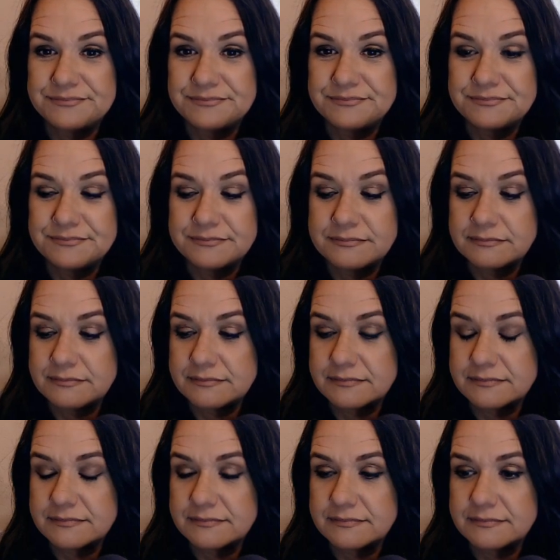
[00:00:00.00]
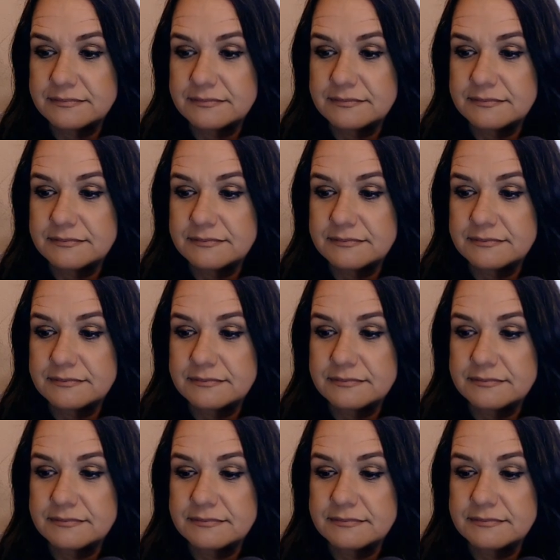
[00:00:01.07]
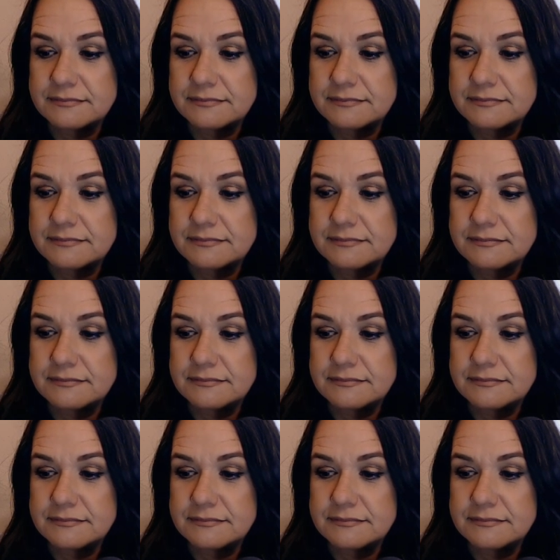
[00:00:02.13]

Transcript: Nobody speaks.